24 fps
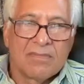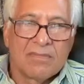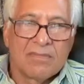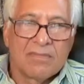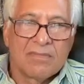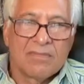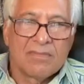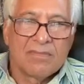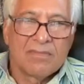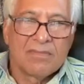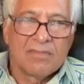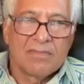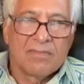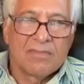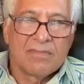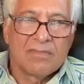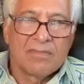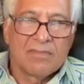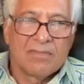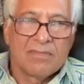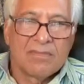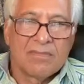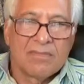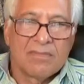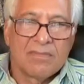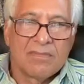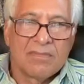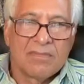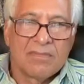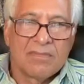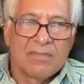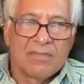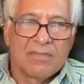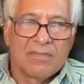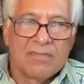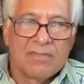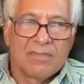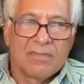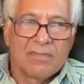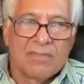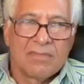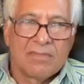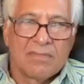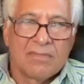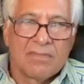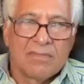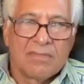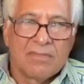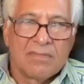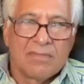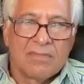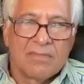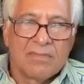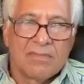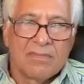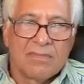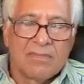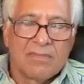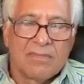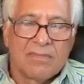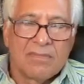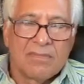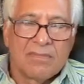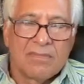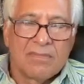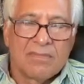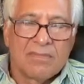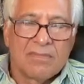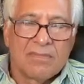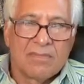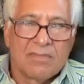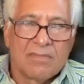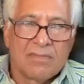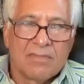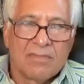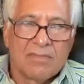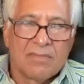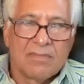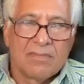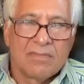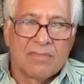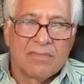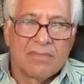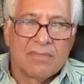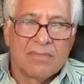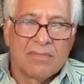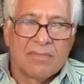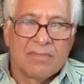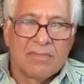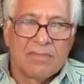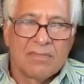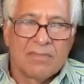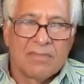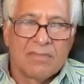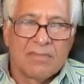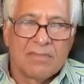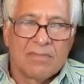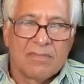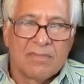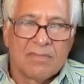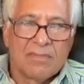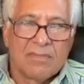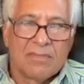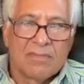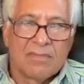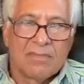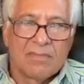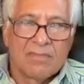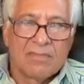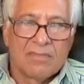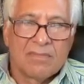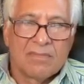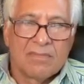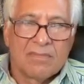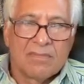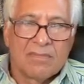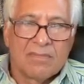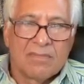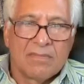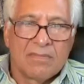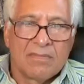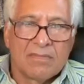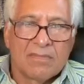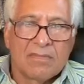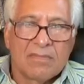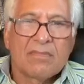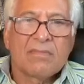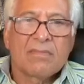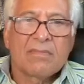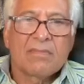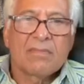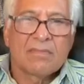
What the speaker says: (not speaking)